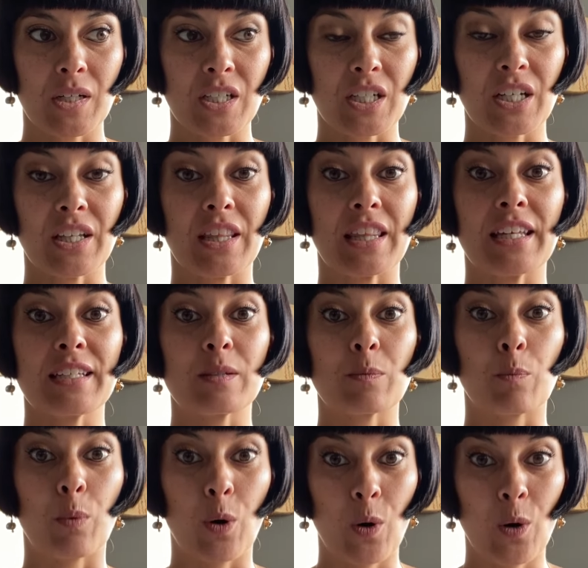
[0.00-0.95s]
to this
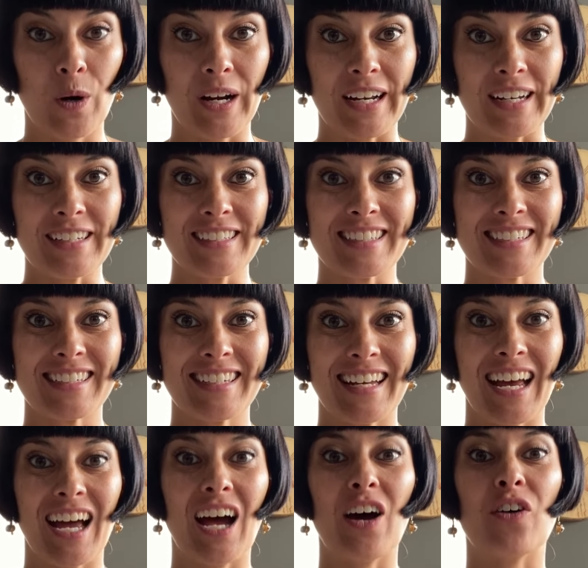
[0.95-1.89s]
point
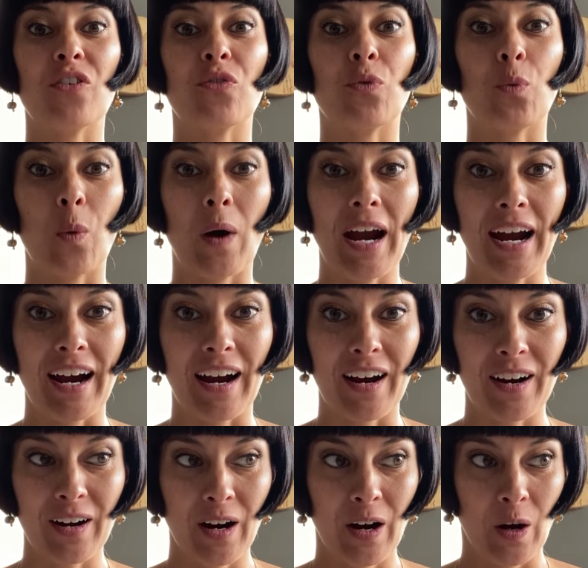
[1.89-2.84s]
of
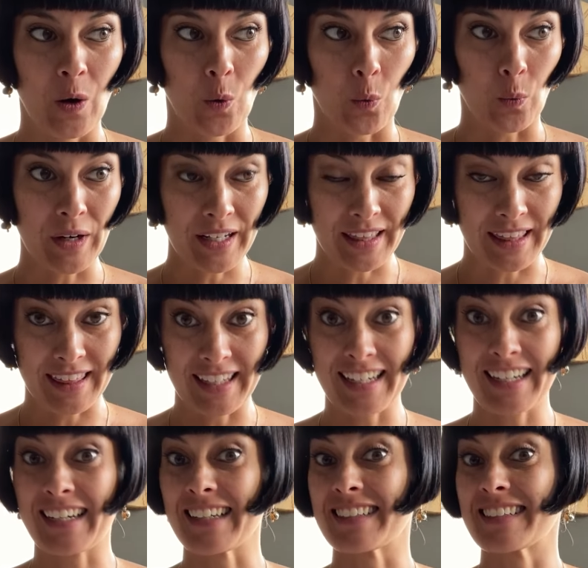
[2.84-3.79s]
where we
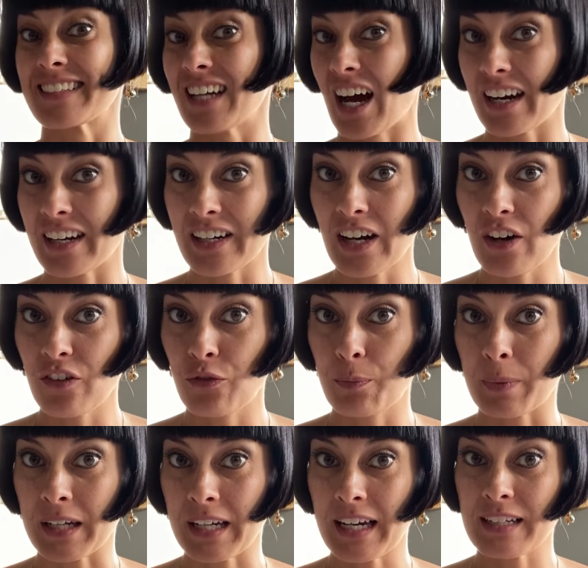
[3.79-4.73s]
think it's not enough.
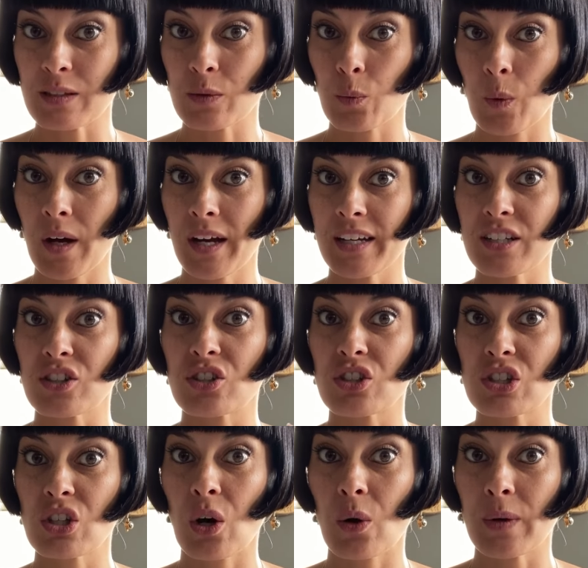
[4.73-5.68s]
But guess what is
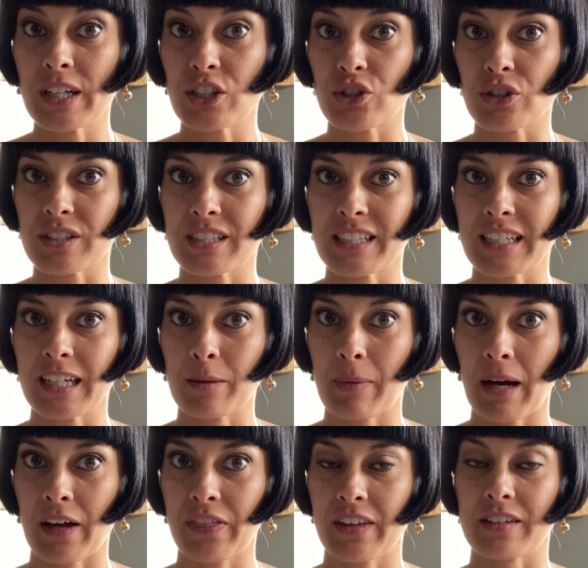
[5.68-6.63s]
so interesting
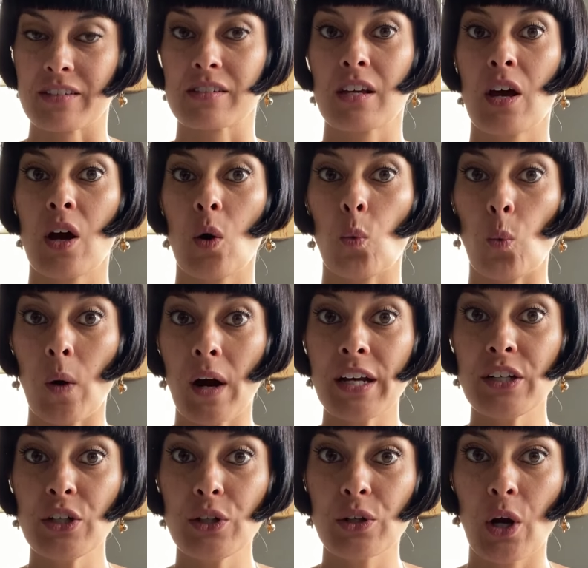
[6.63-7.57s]
about this?
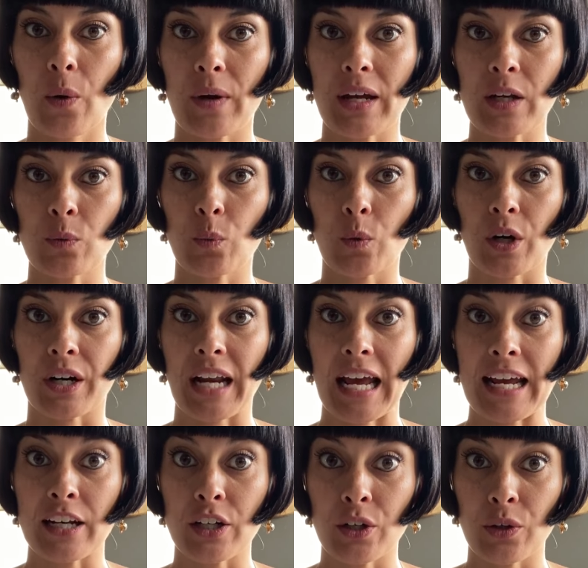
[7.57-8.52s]
When you go inward
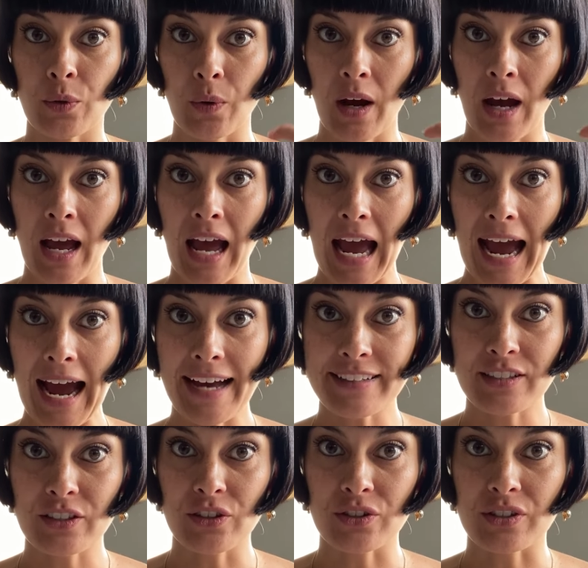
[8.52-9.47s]
and you
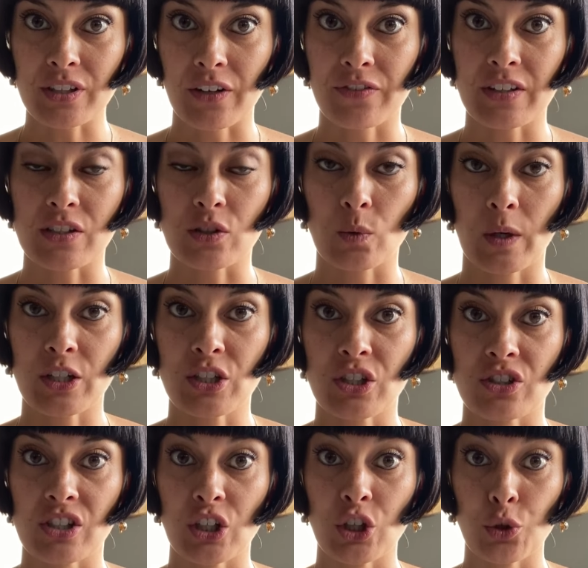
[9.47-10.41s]
ask yourself these
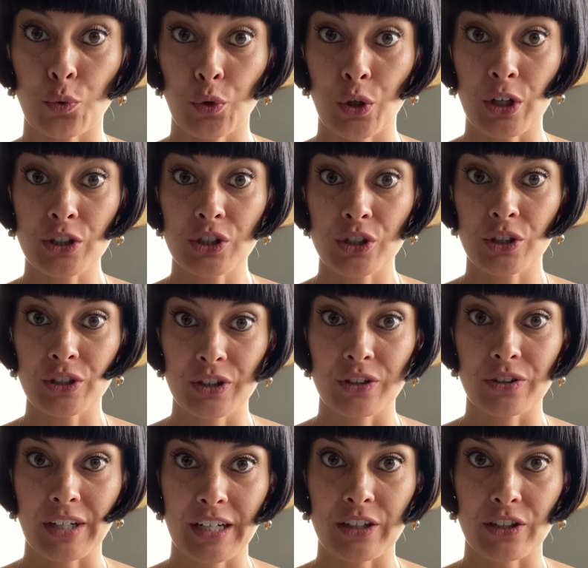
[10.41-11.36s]
questions and you nurture
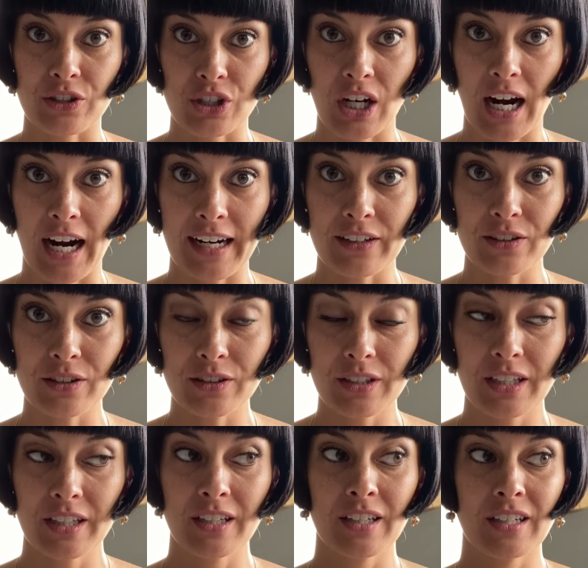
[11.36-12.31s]
your inner
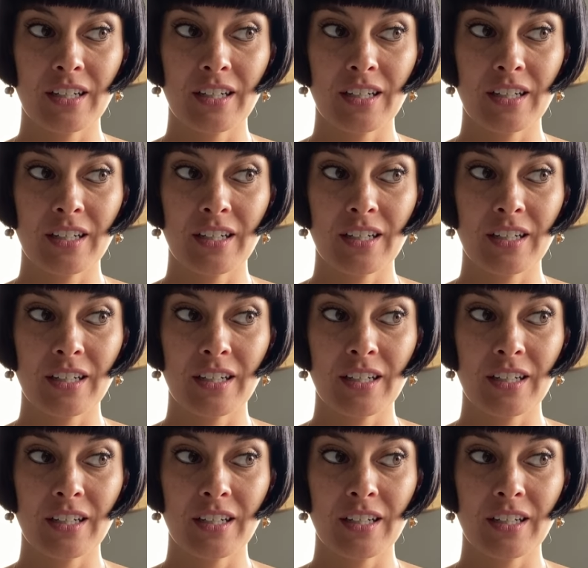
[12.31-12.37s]
child,